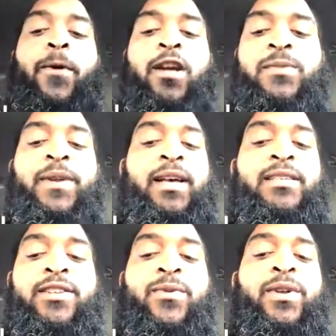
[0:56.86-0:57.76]
Partially
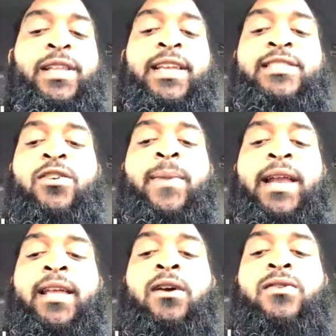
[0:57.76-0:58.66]
because there really is
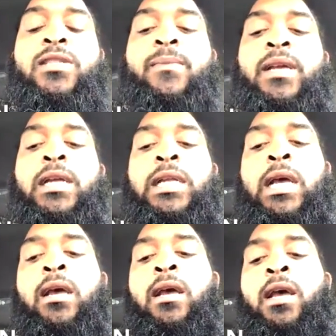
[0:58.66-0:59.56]
nobody else. I mean,
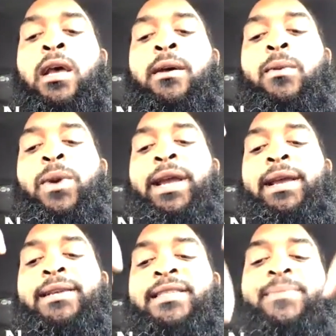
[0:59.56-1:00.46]

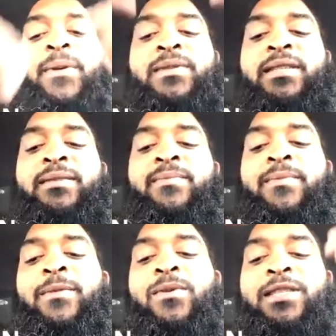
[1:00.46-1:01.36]
we people people